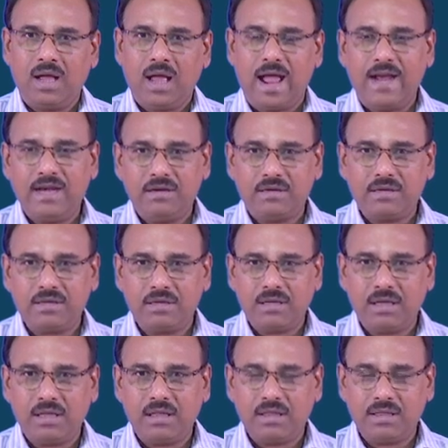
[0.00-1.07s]
And
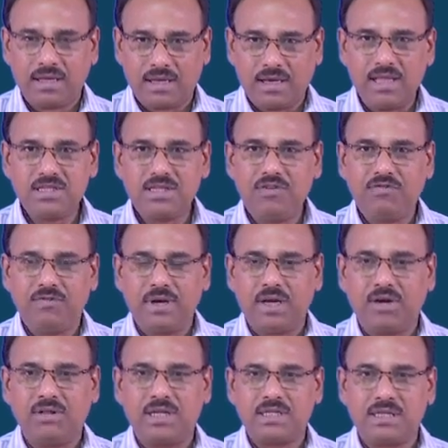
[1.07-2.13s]
the classifier
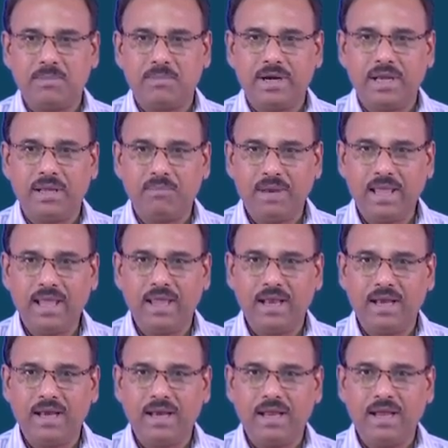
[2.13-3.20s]
or the separating
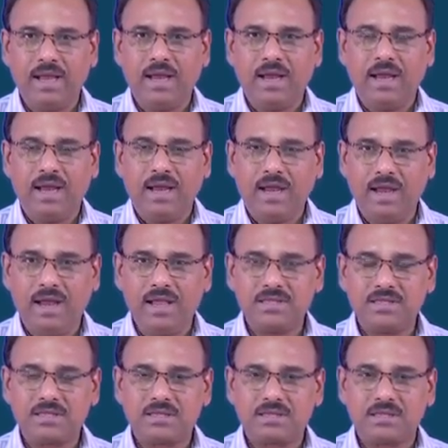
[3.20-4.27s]
plane
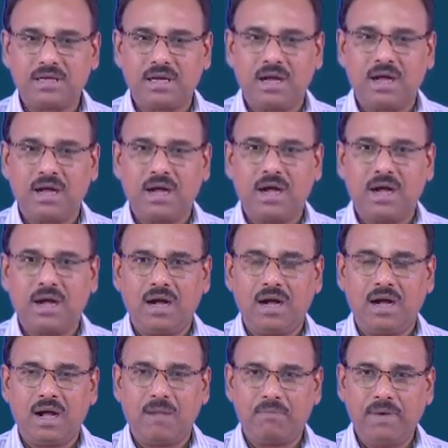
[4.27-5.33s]
is
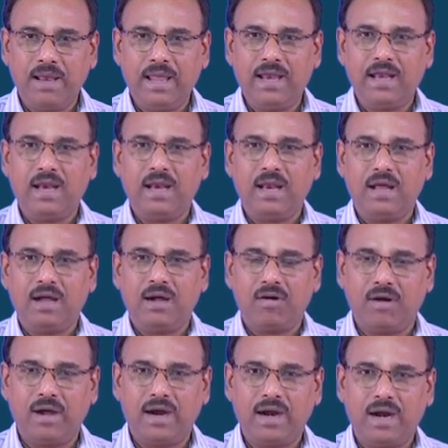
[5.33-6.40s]
a plane
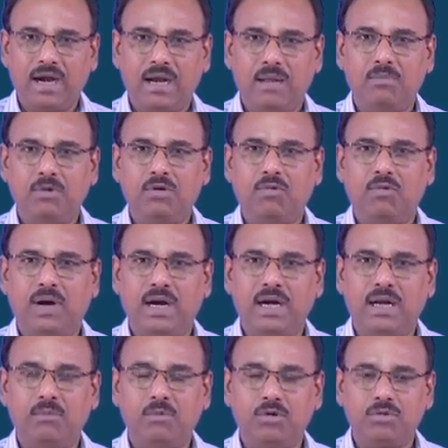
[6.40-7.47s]
where w1,
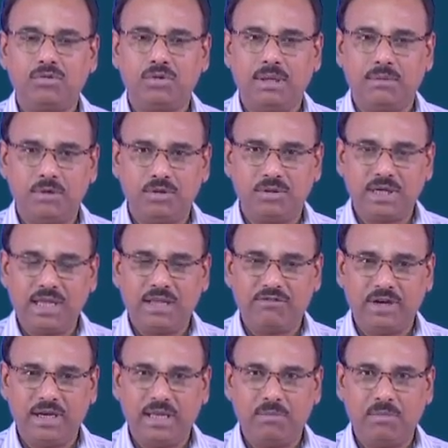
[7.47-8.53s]
w2, w3 are
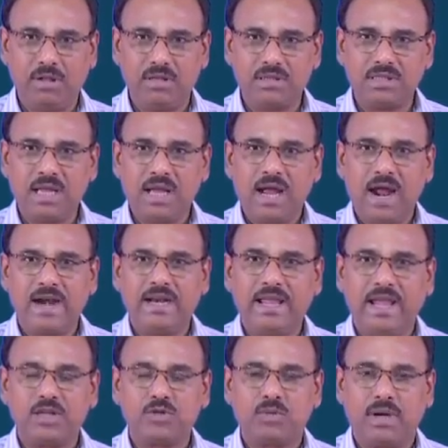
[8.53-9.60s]
variables and
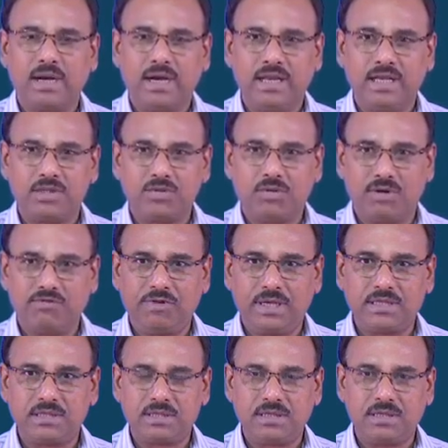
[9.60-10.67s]
x1 and x2 are
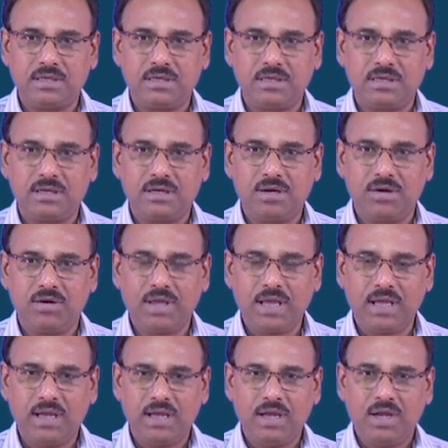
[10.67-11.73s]
fixed. Okay.
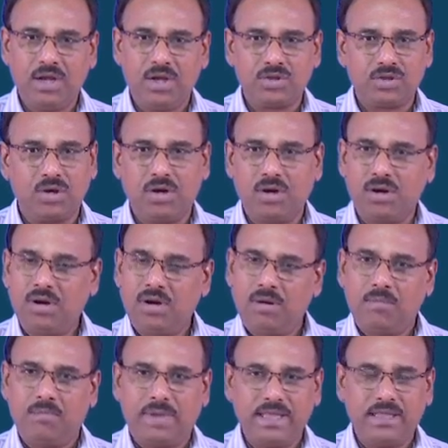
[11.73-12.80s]
So
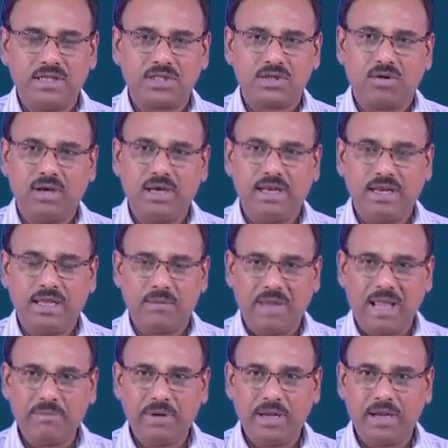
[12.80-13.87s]
by this nonlinear
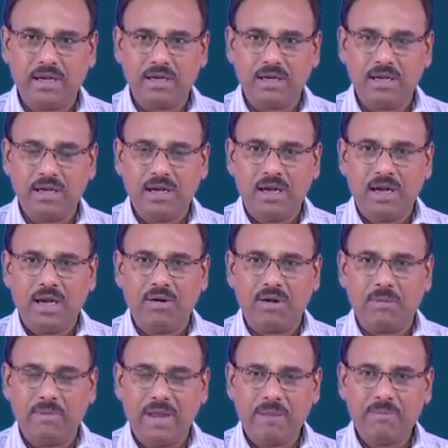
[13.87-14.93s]
mapping, you
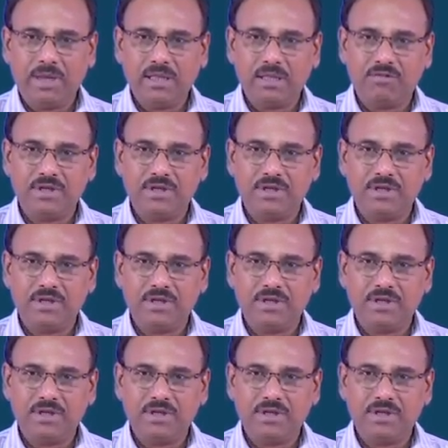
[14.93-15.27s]
are mapping the